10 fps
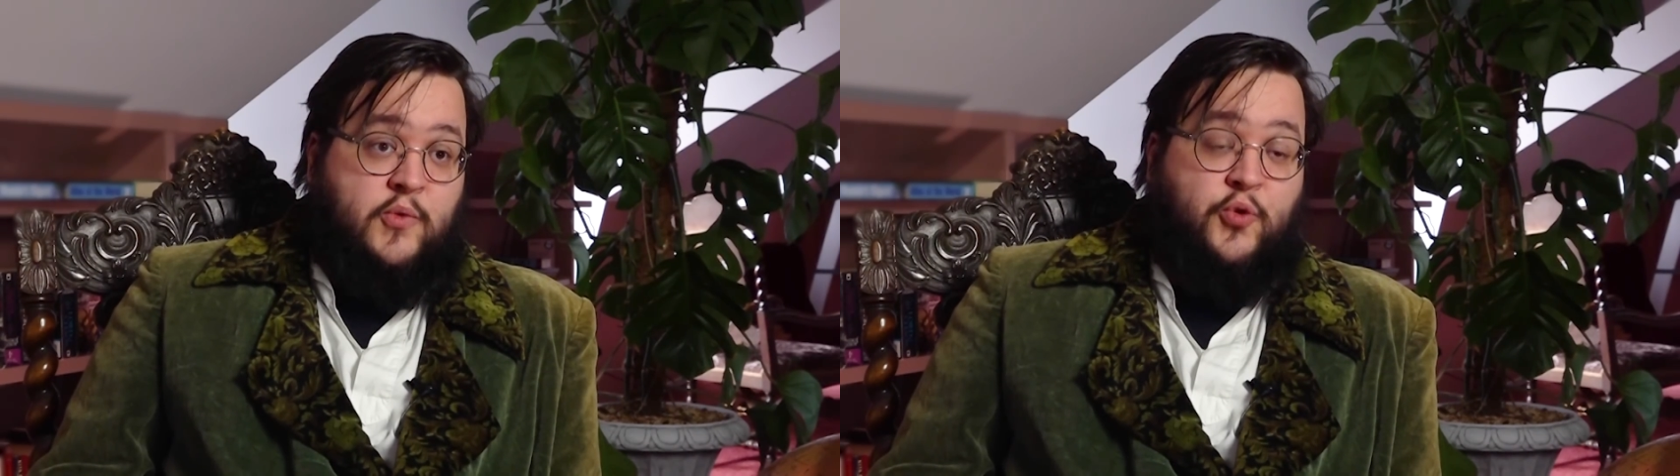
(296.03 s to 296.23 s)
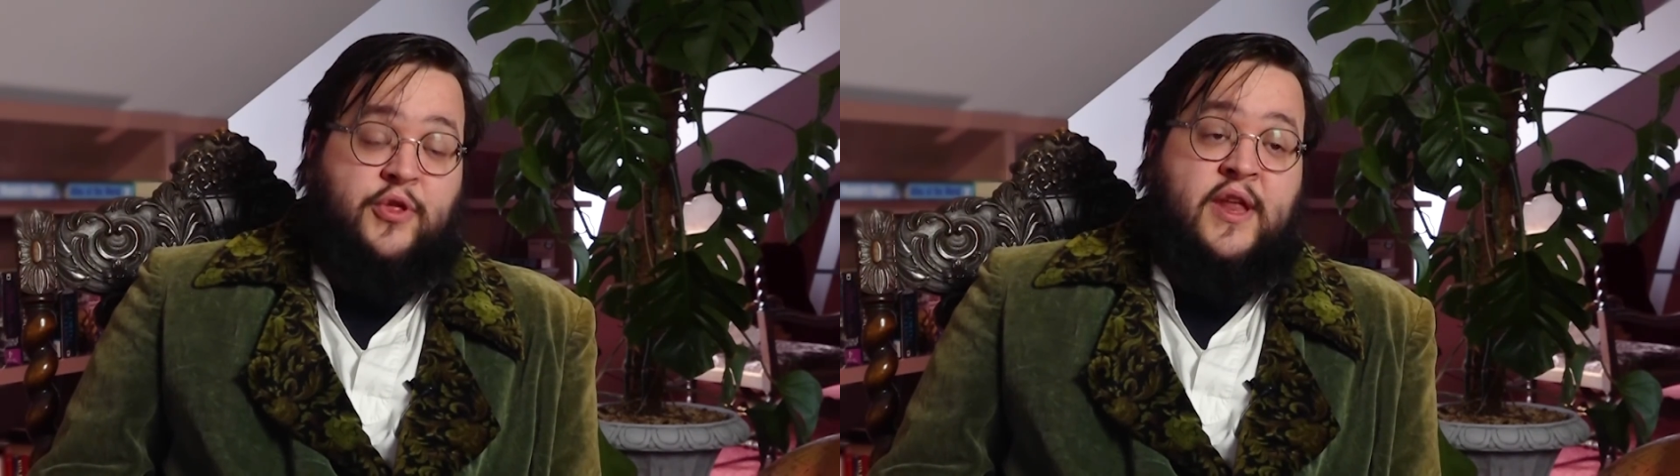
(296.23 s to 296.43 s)

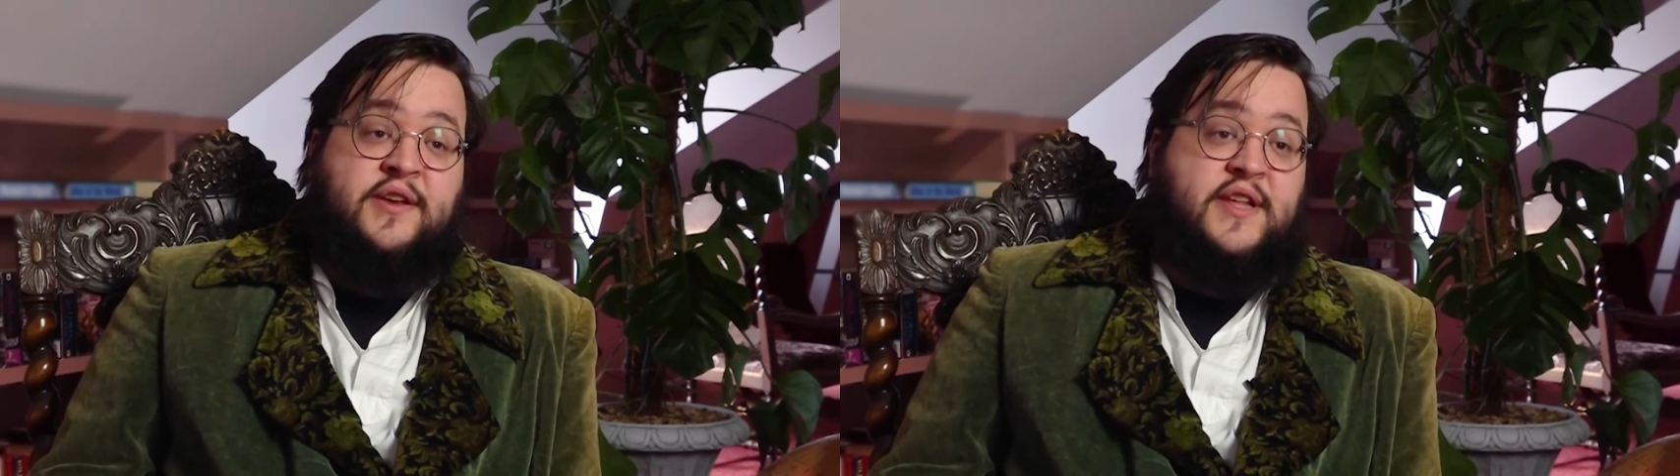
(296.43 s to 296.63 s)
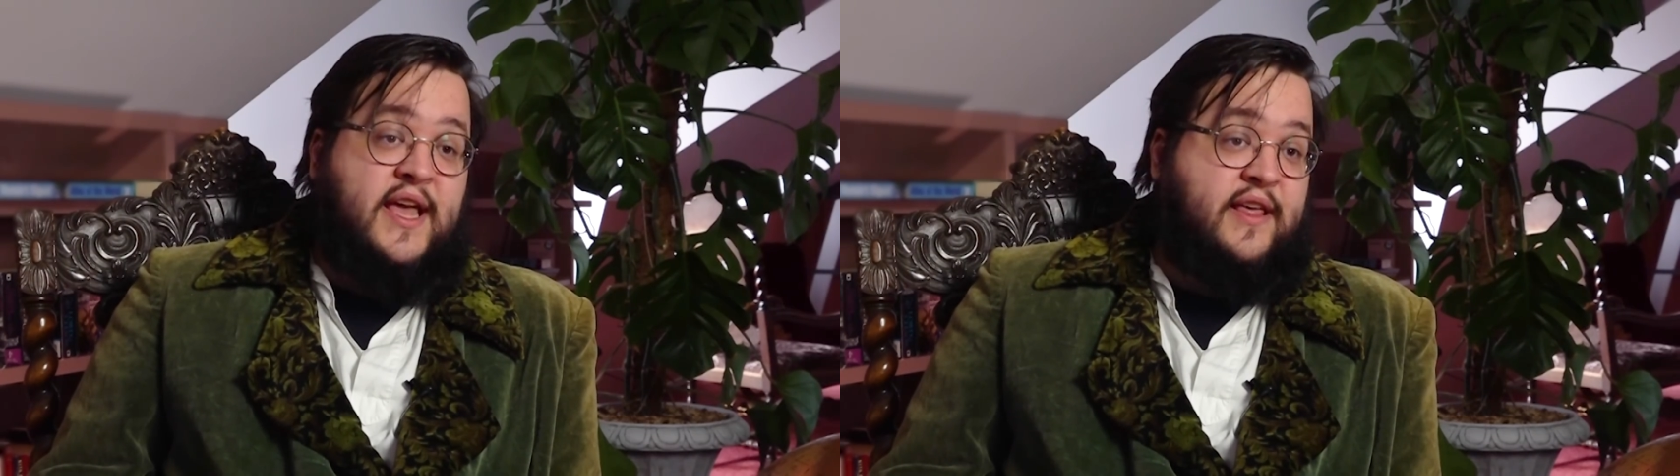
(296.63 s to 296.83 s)
will then
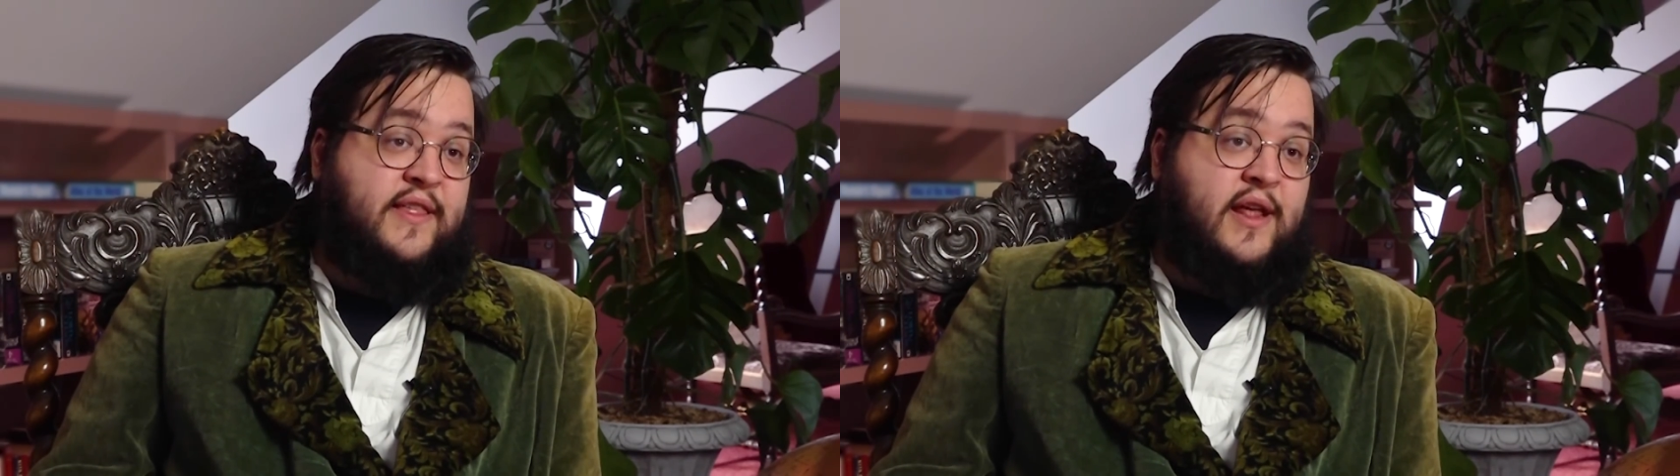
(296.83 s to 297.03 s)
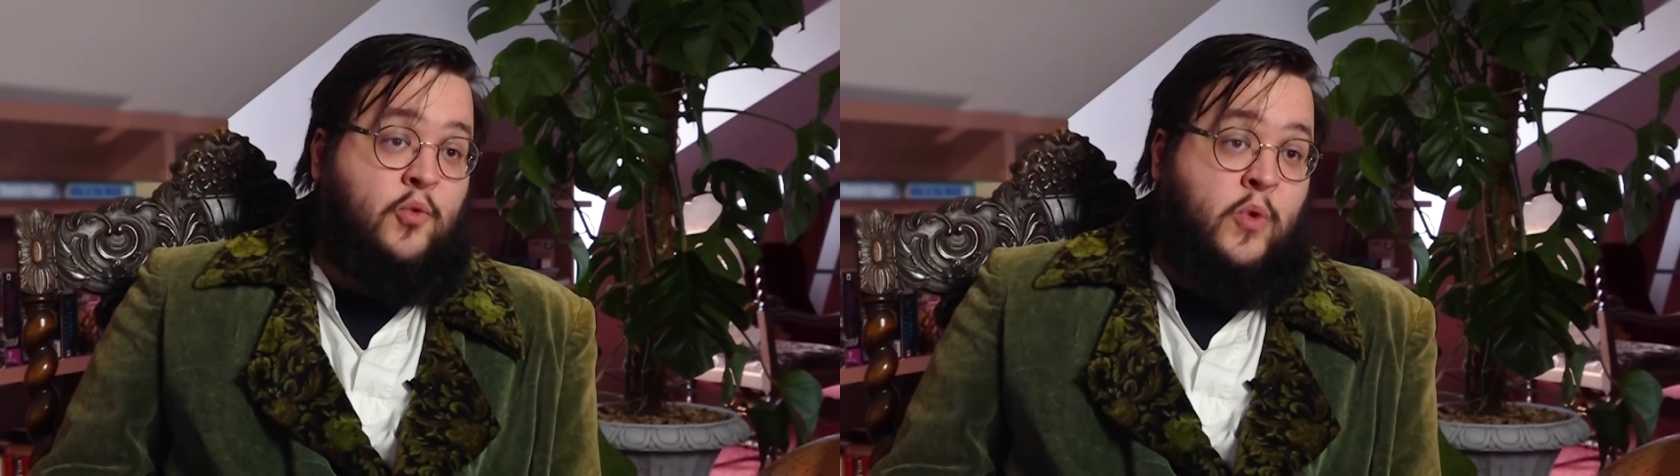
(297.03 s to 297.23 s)
take
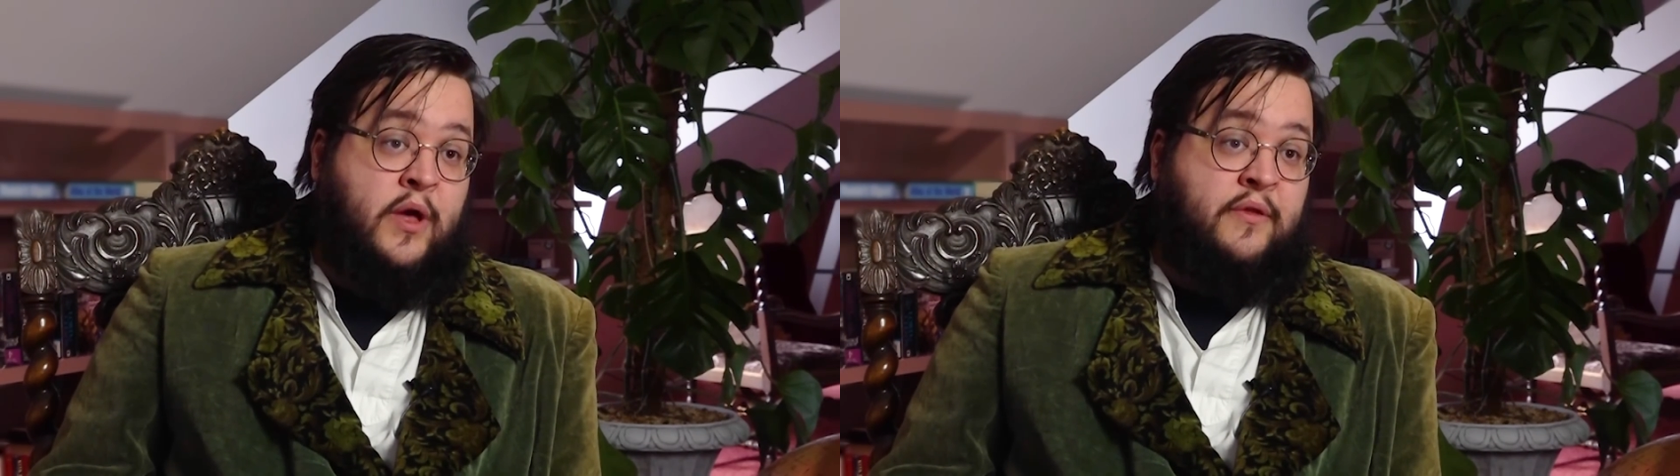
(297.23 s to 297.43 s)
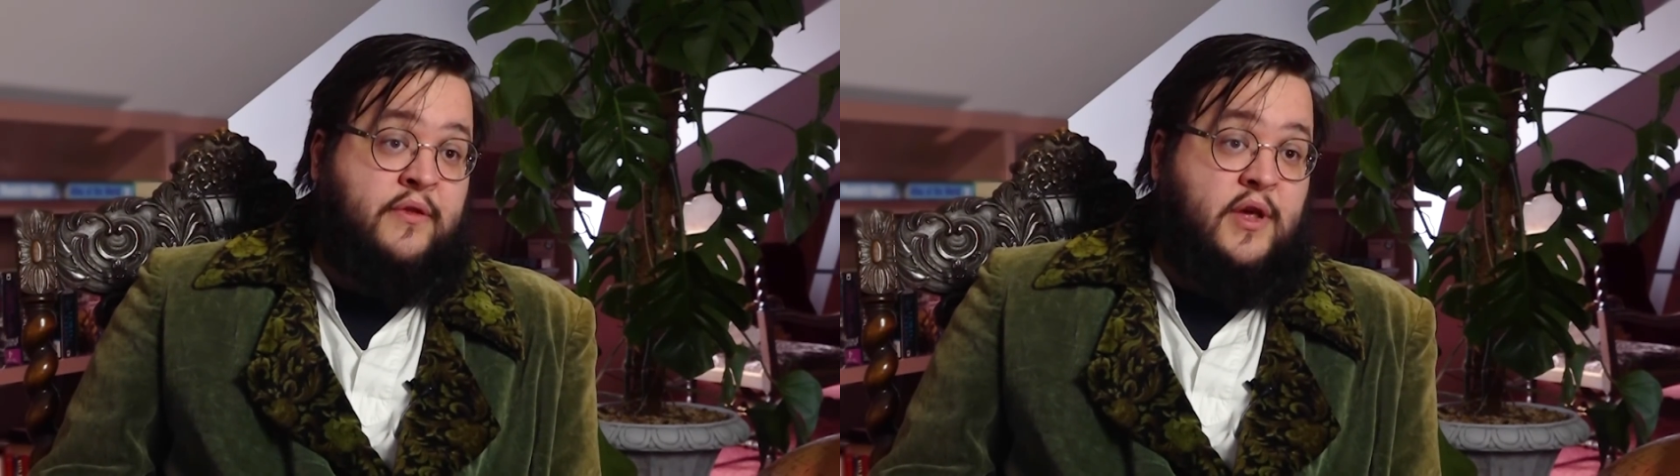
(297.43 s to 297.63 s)
that
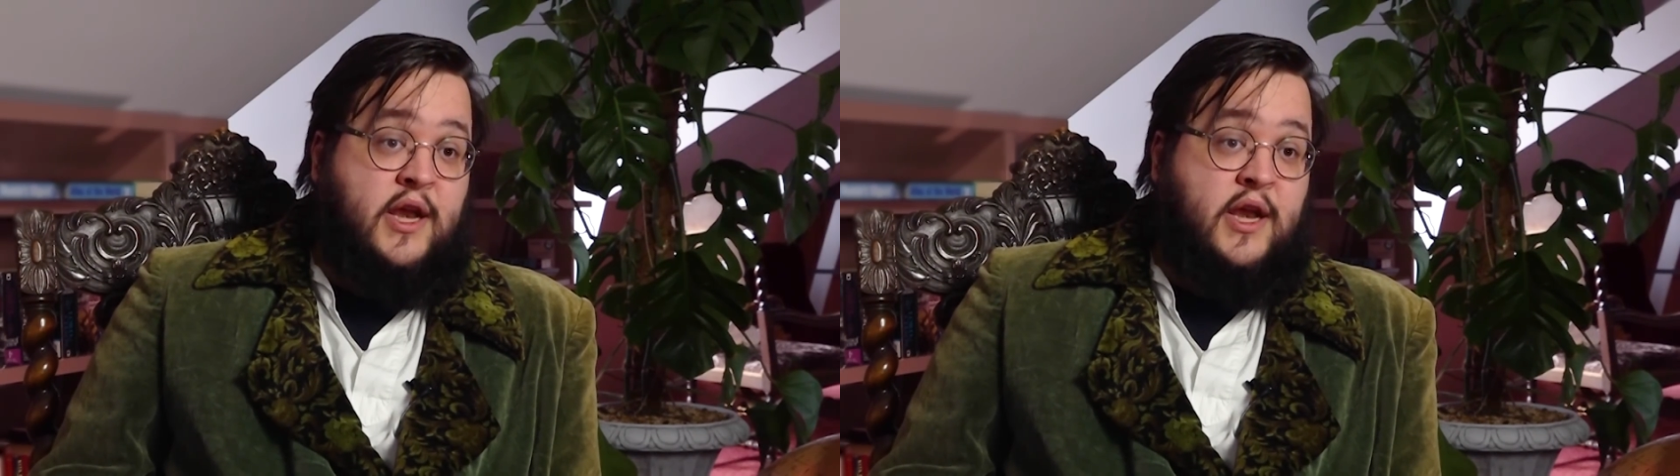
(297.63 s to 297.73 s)
wealth